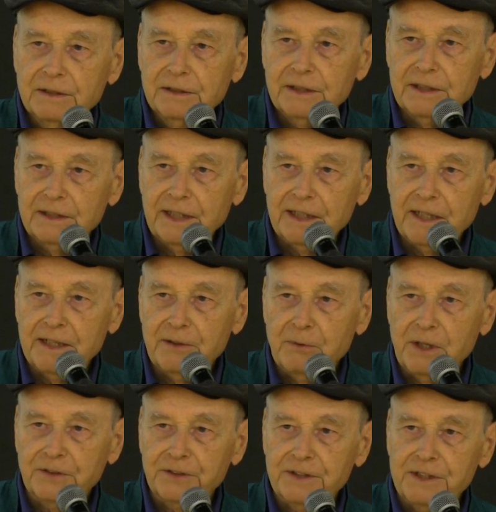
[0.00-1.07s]
They take
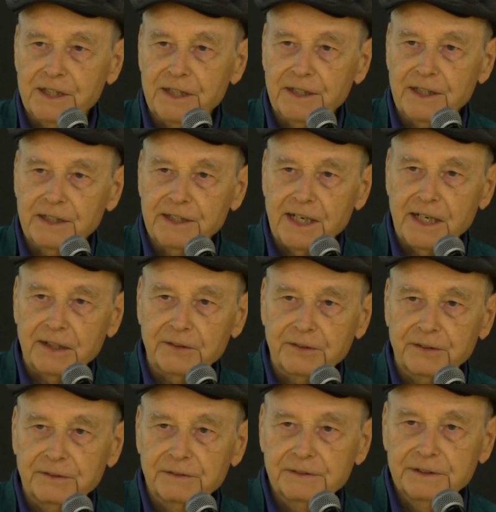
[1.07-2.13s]
ayahuasca and they
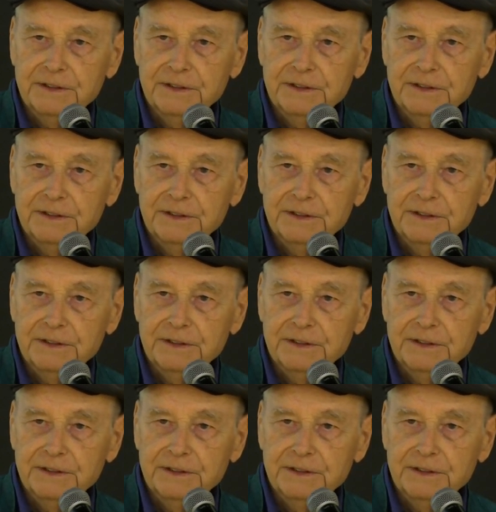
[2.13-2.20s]
dance.